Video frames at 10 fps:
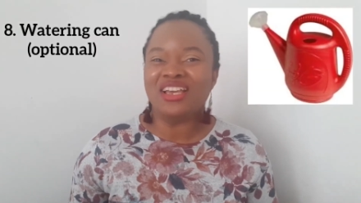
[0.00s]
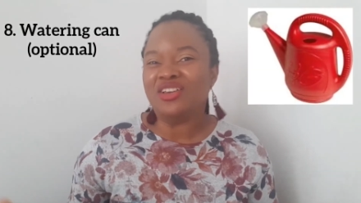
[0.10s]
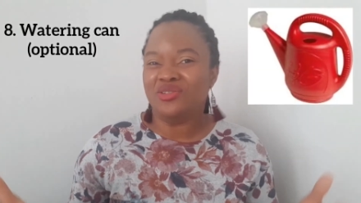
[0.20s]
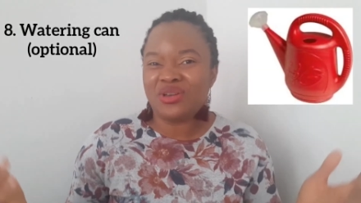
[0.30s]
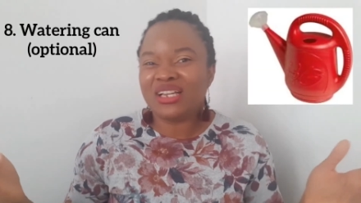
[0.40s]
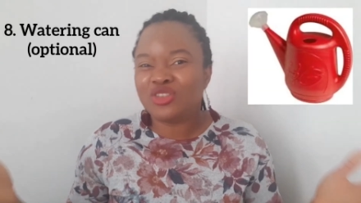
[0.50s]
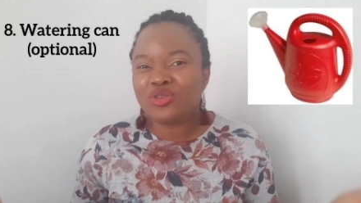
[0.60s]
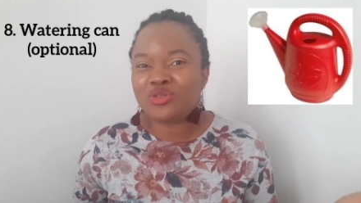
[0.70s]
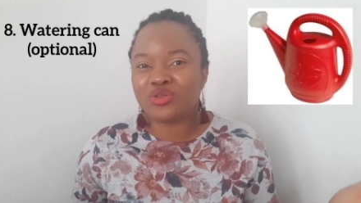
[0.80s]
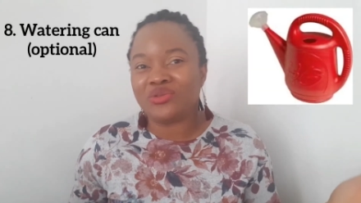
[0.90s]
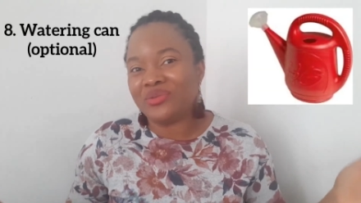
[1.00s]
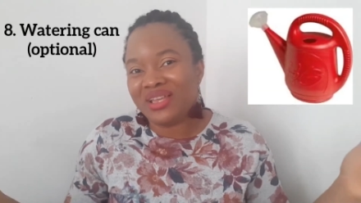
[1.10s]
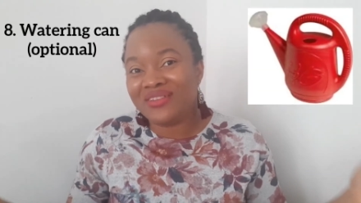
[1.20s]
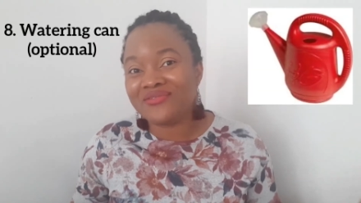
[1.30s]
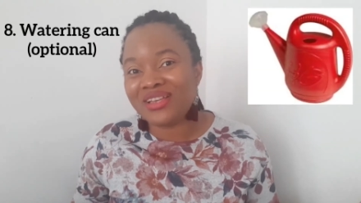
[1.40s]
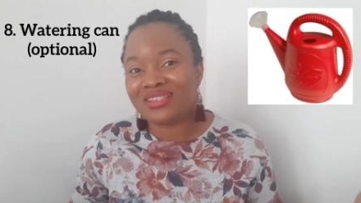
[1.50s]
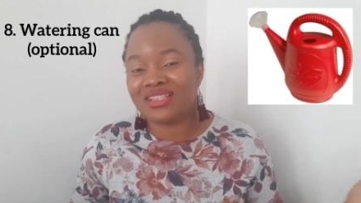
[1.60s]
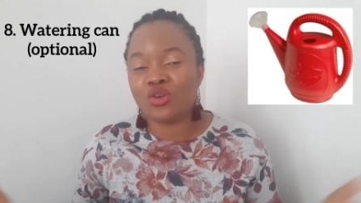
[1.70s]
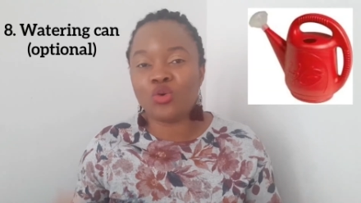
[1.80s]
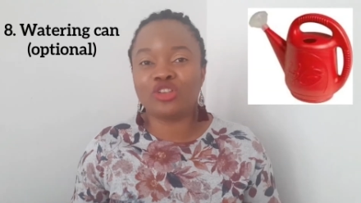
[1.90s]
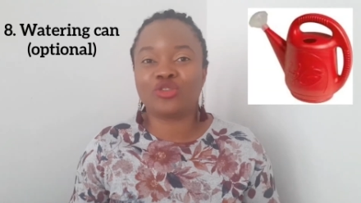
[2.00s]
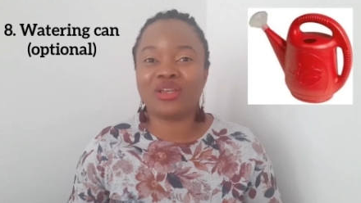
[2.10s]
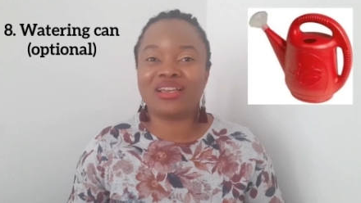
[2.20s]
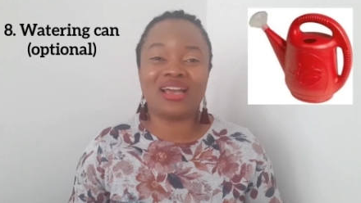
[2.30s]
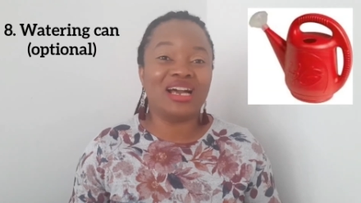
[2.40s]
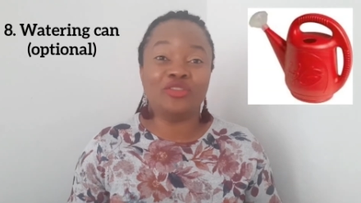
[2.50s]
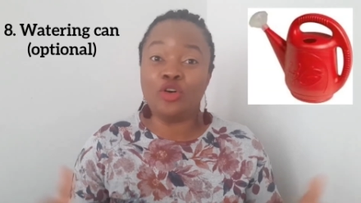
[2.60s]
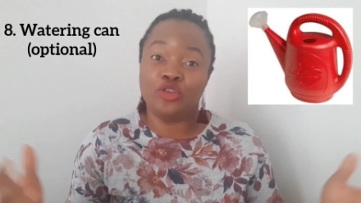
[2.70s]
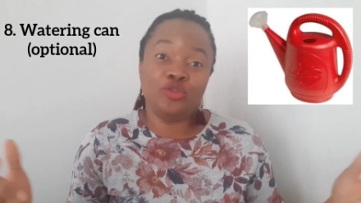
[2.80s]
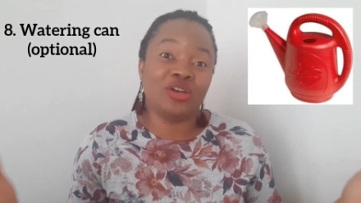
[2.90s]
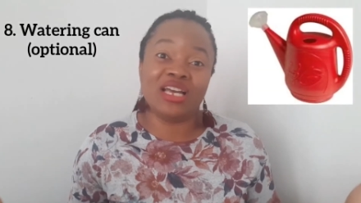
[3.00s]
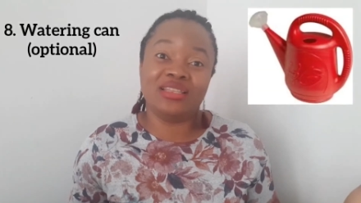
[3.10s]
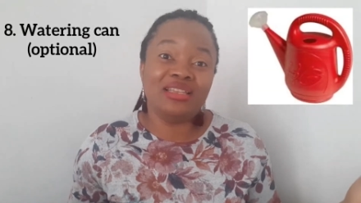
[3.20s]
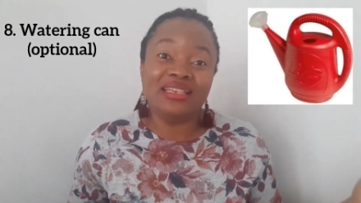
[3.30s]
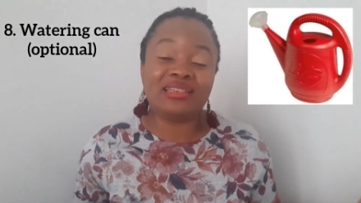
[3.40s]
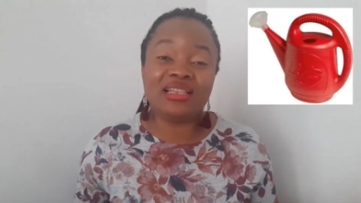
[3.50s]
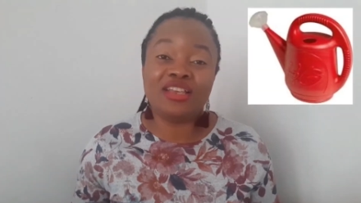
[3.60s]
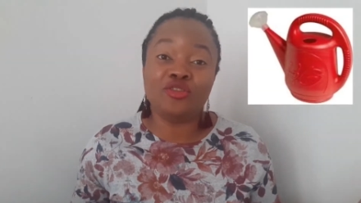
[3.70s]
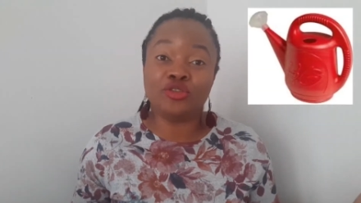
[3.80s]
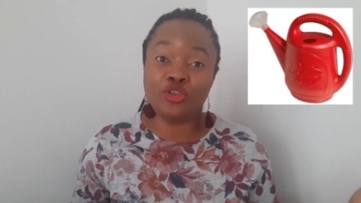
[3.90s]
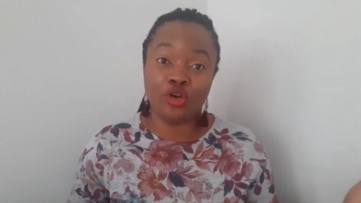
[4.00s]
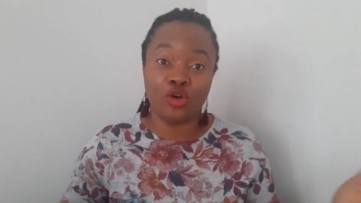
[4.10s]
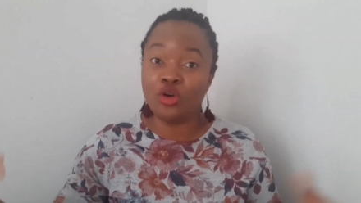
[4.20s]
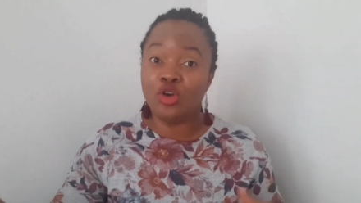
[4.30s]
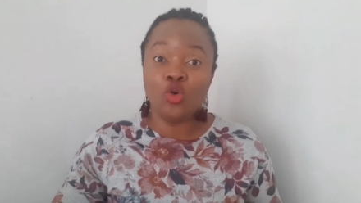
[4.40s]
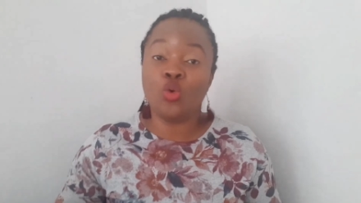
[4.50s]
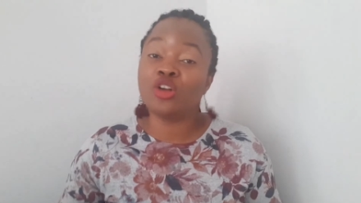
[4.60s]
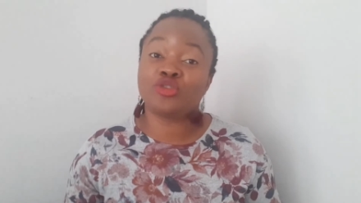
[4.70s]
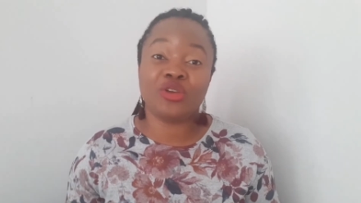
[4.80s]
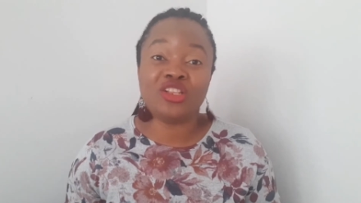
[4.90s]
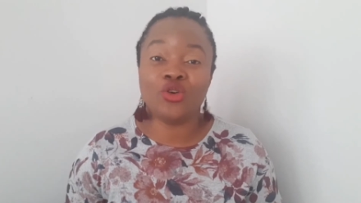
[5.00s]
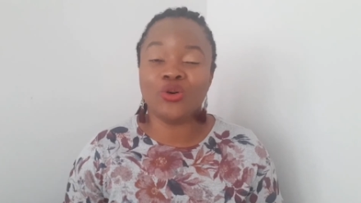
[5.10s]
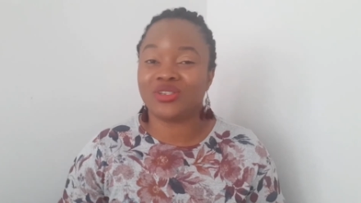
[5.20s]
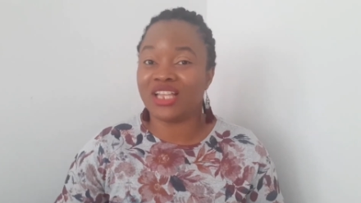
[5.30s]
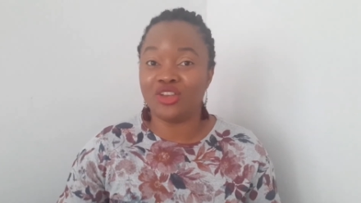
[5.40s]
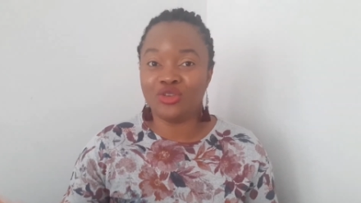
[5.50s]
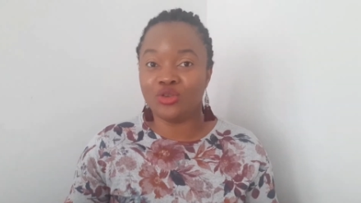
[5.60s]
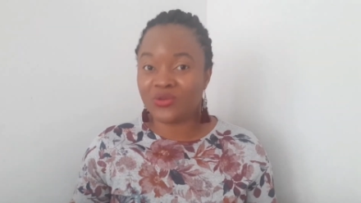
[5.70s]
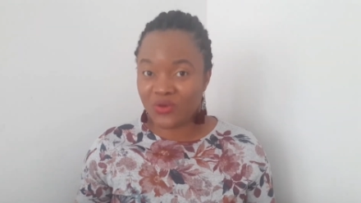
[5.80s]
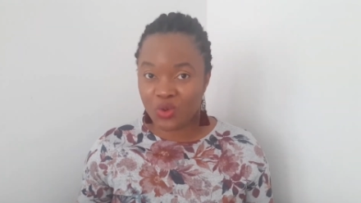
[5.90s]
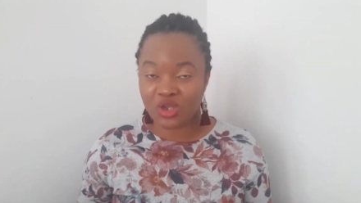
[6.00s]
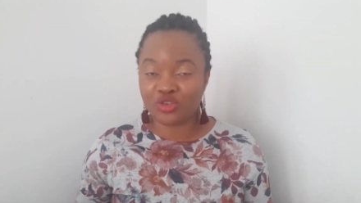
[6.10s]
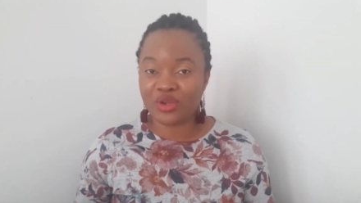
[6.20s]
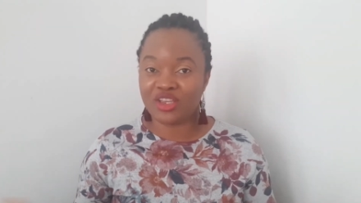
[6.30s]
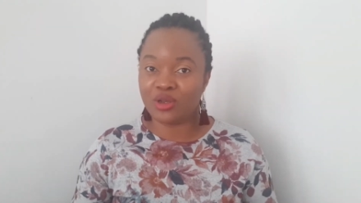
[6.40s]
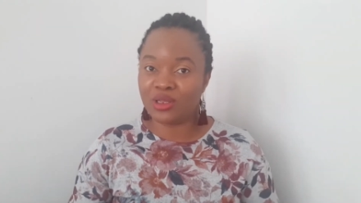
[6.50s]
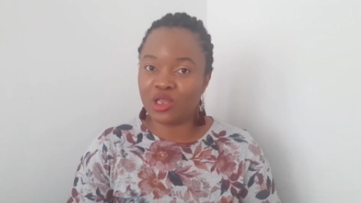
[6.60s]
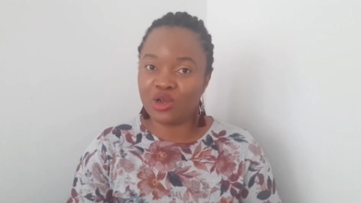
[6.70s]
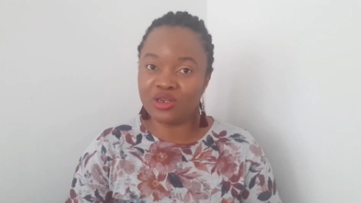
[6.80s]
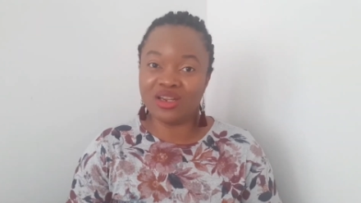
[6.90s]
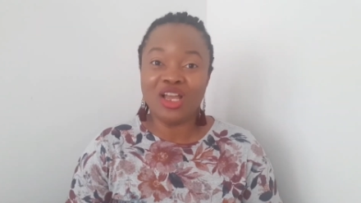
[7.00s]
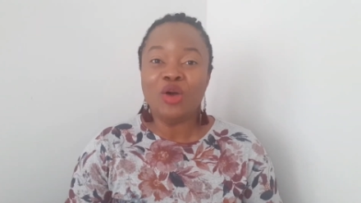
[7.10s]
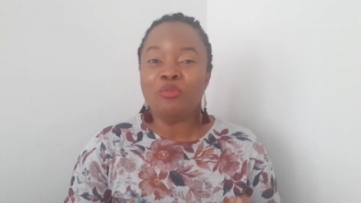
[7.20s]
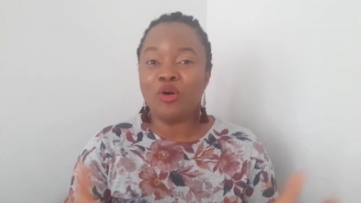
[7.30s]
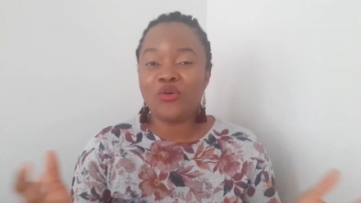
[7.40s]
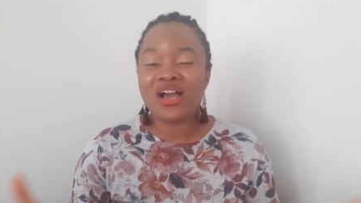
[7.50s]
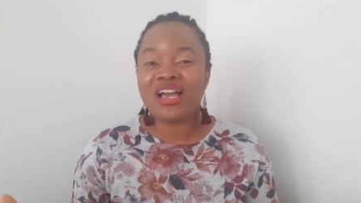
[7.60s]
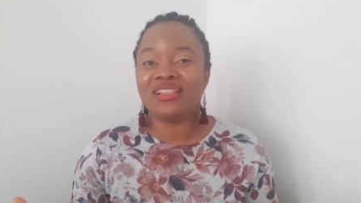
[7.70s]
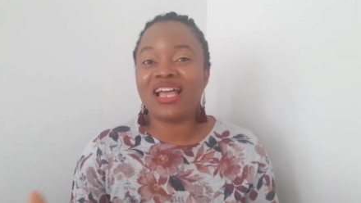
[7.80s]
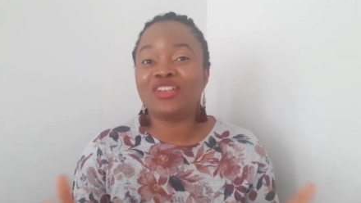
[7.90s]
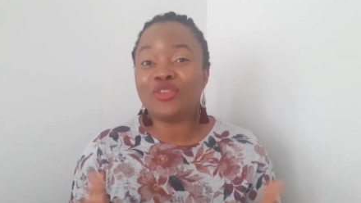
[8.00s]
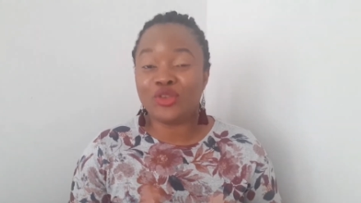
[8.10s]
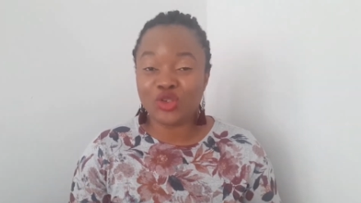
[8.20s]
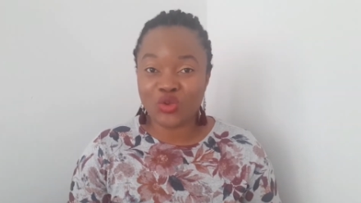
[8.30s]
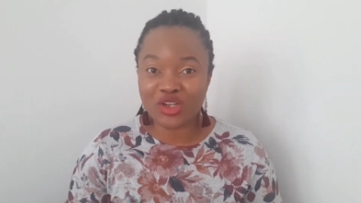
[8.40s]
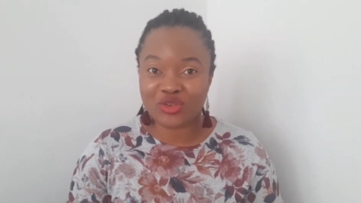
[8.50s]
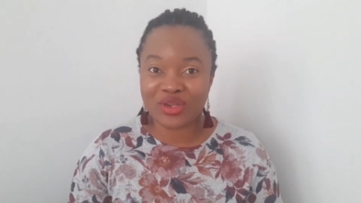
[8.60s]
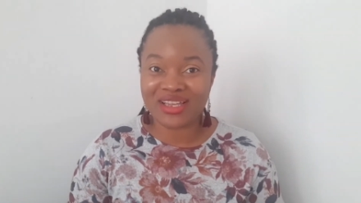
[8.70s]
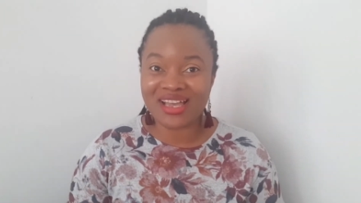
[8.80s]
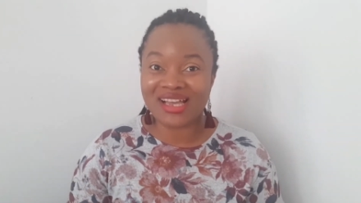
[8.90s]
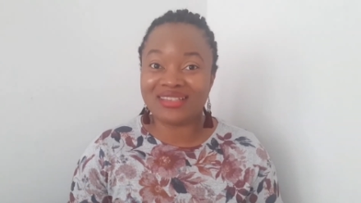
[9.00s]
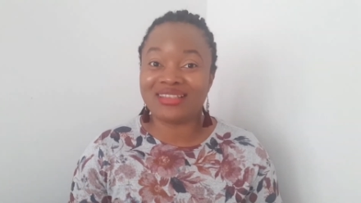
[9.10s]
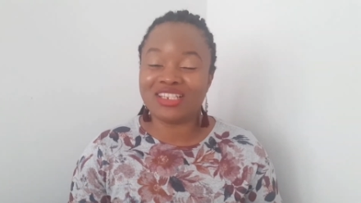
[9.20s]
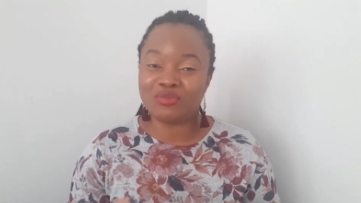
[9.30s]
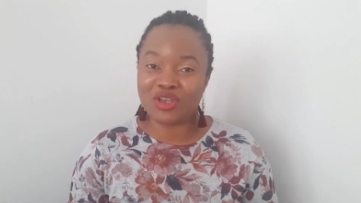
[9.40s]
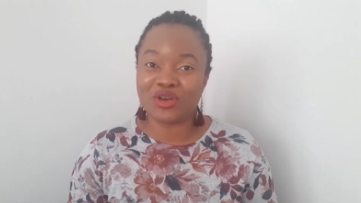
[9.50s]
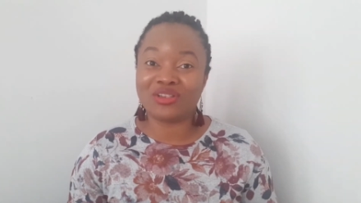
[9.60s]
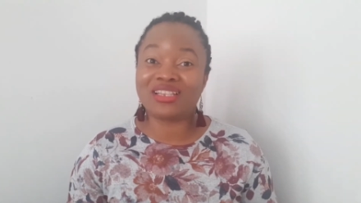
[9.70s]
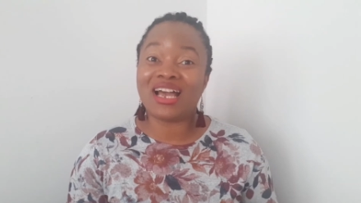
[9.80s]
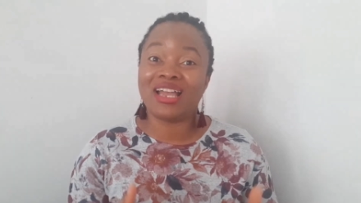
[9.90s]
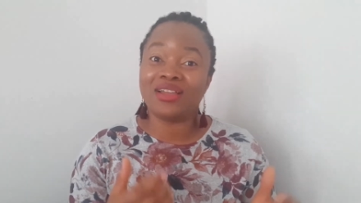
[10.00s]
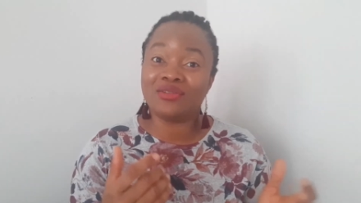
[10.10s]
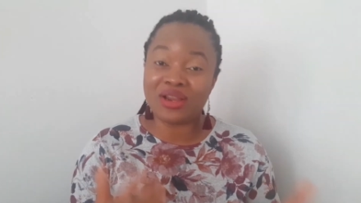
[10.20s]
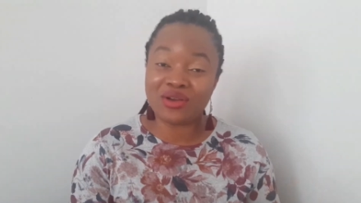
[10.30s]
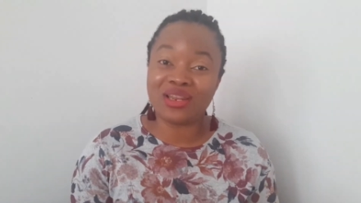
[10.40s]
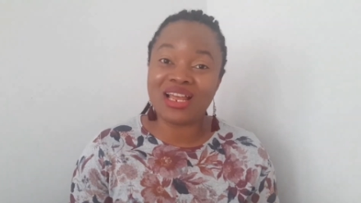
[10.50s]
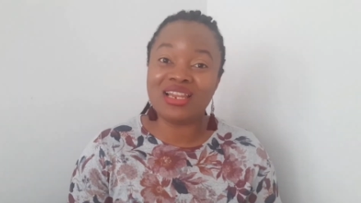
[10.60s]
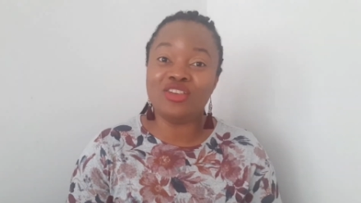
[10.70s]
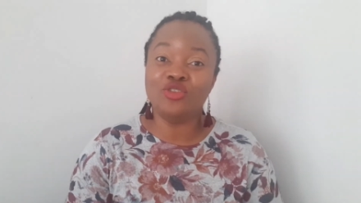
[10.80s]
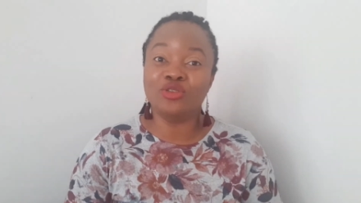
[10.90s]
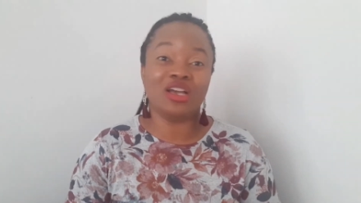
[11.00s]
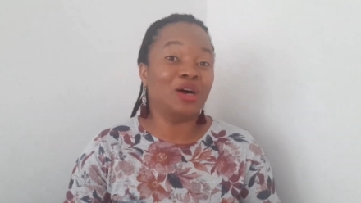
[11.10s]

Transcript: You can choose to invest in a watering can, or you can easily use your watering hose that you use for watering your lawn. But why I like to use watering cans is because I regularly use